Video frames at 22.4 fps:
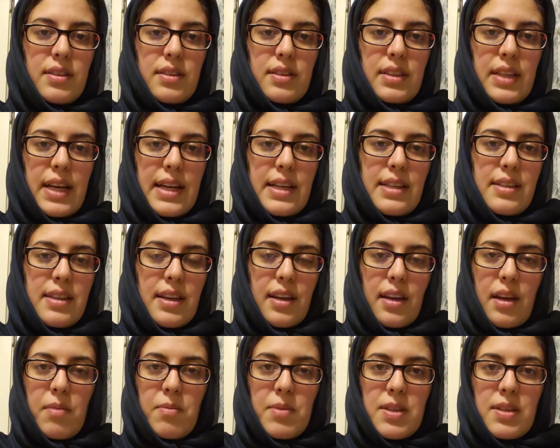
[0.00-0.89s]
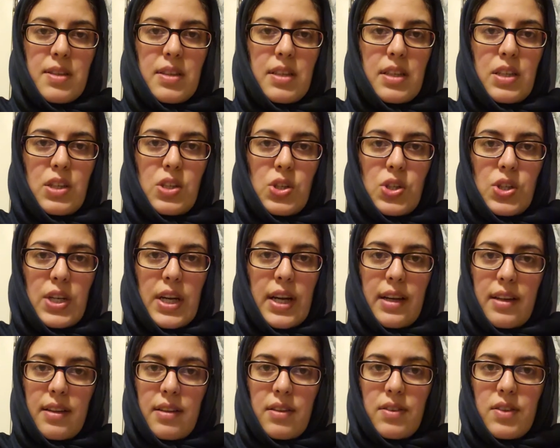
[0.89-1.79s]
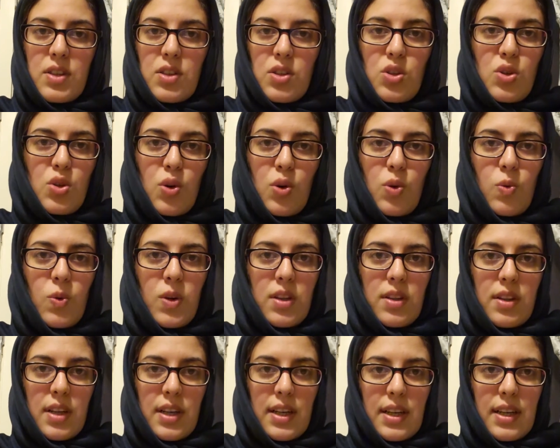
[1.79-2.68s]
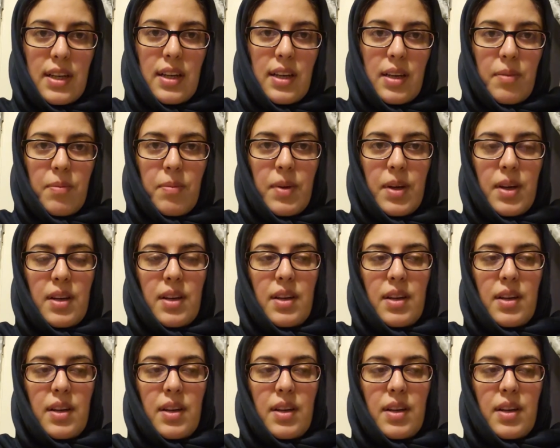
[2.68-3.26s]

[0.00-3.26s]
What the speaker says: laisa kamithlihi shay, there is no one like him.